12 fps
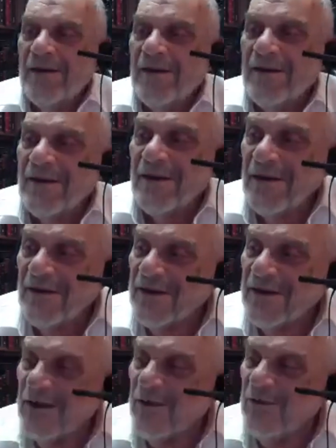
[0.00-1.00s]
So he
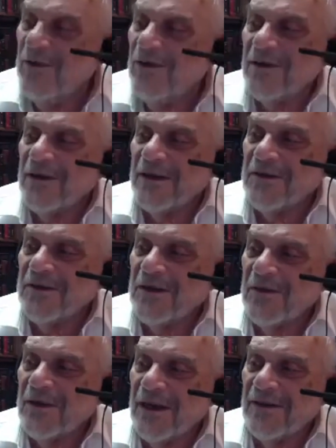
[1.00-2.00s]
said, one more question I
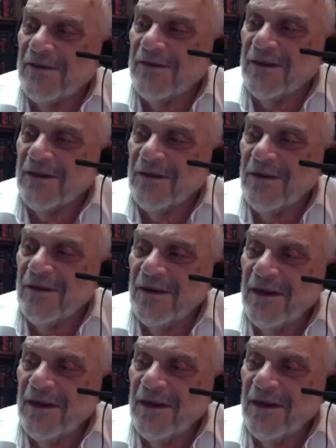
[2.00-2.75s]
want to ask you.